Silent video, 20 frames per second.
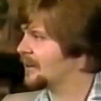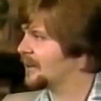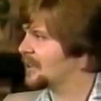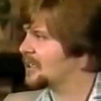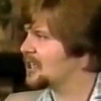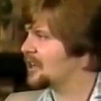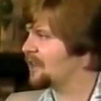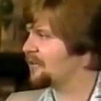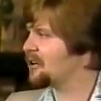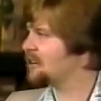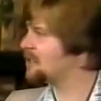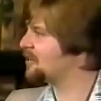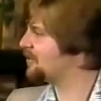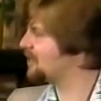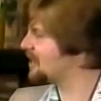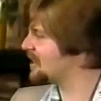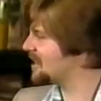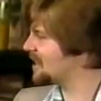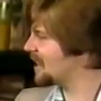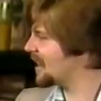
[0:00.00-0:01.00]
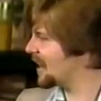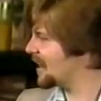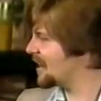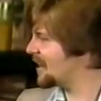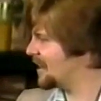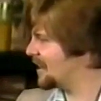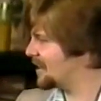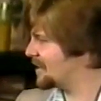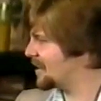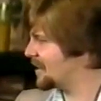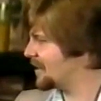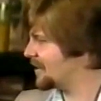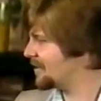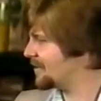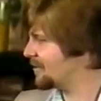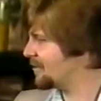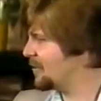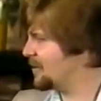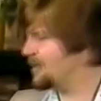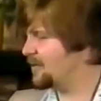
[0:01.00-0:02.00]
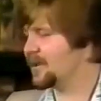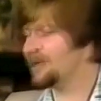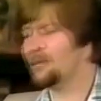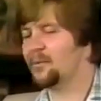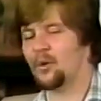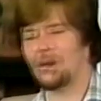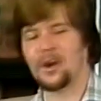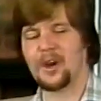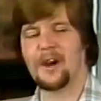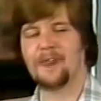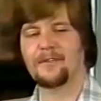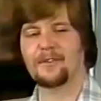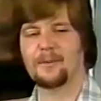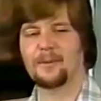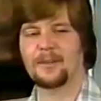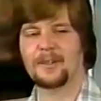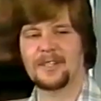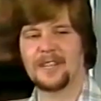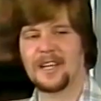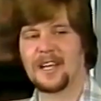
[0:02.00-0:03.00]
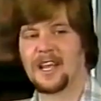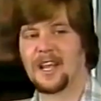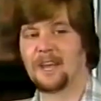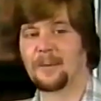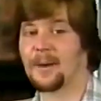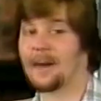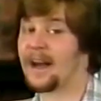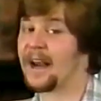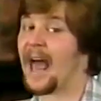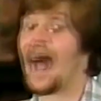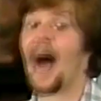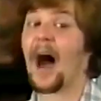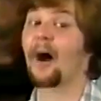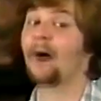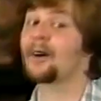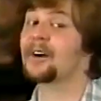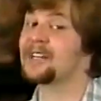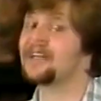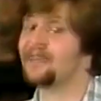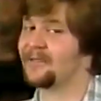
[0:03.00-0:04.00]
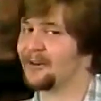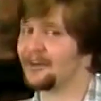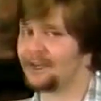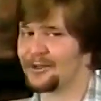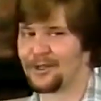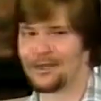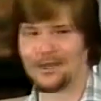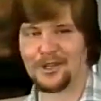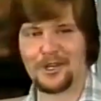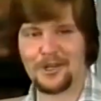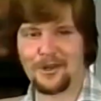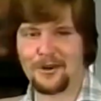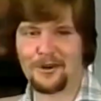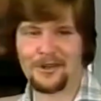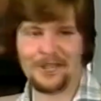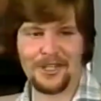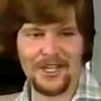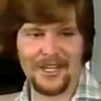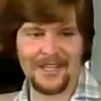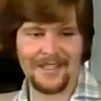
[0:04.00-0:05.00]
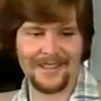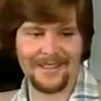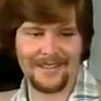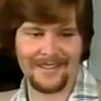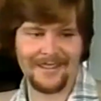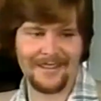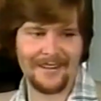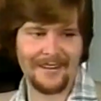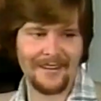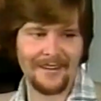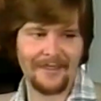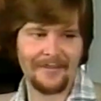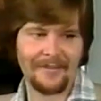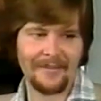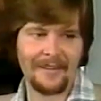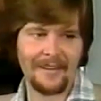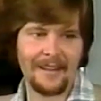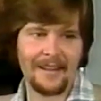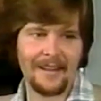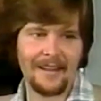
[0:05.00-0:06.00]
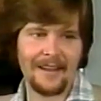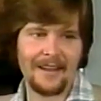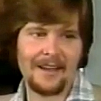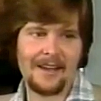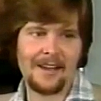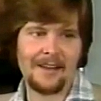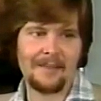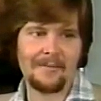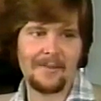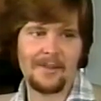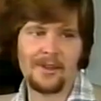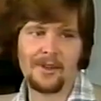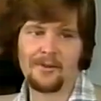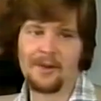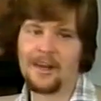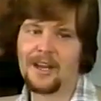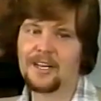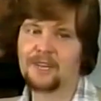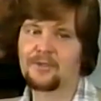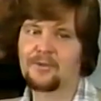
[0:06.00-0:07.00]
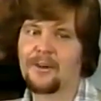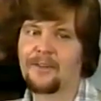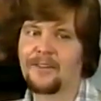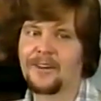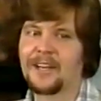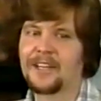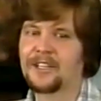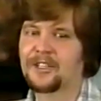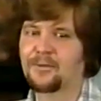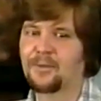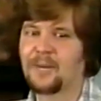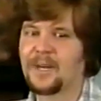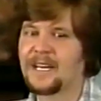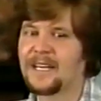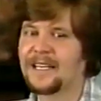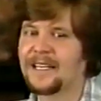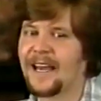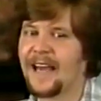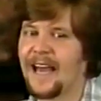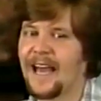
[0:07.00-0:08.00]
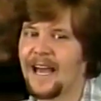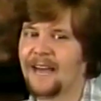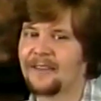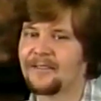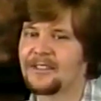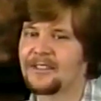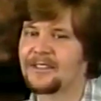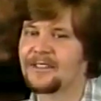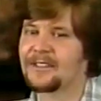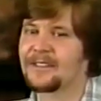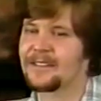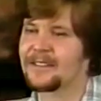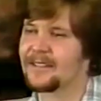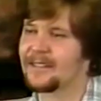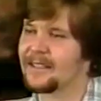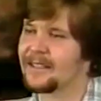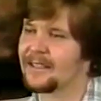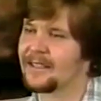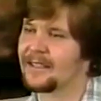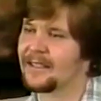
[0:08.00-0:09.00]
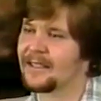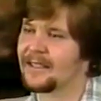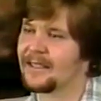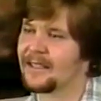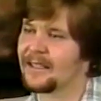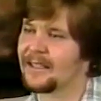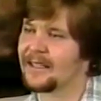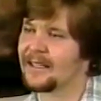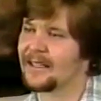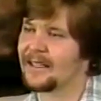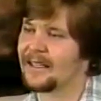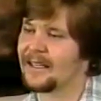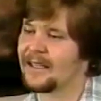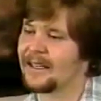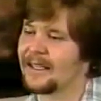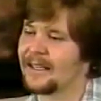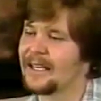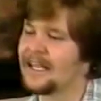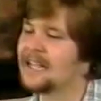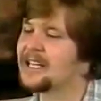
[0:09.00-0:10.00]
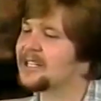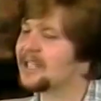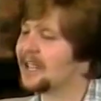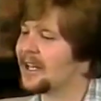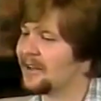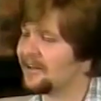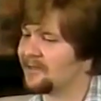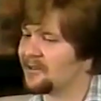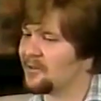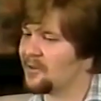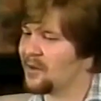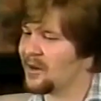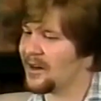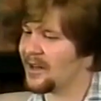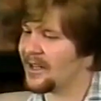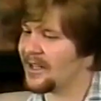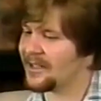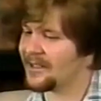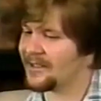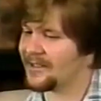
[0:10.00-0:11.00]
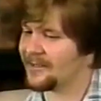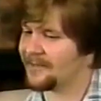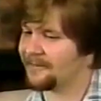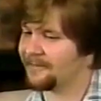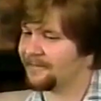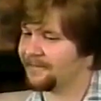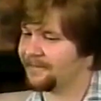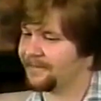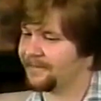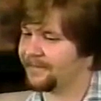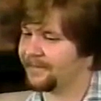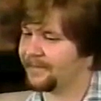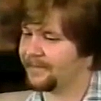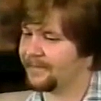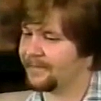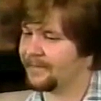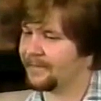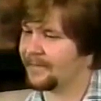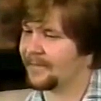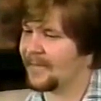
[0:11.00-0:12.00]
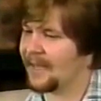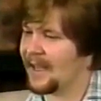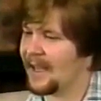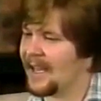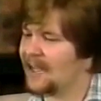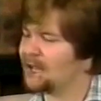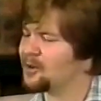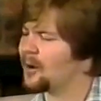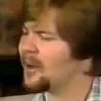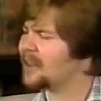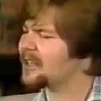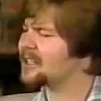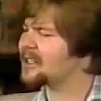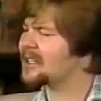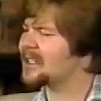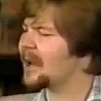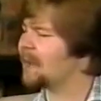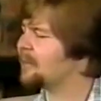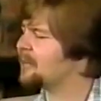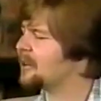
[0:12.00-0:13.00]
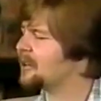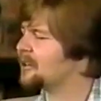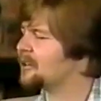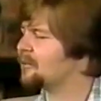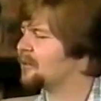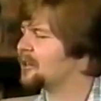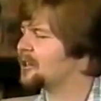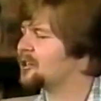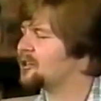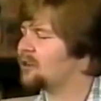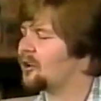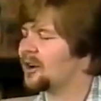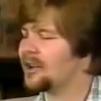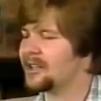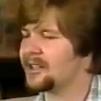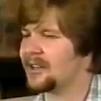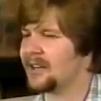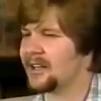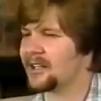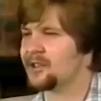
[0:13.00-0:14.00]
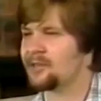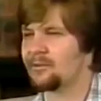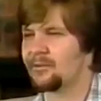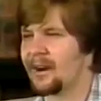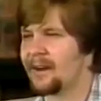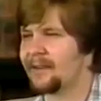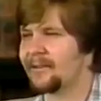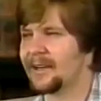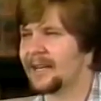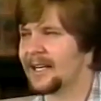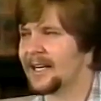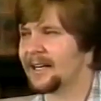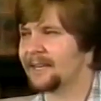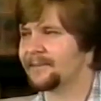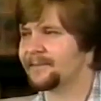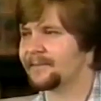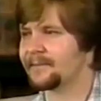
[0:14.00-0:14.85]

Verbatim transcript: It's not very sophisticated, is it? We feel more comfortable singing about our devotion to the Lord Jesus. But the greatest revelation we need to have is his love toward us. And to accept it, to rejoice in it, to revel in it.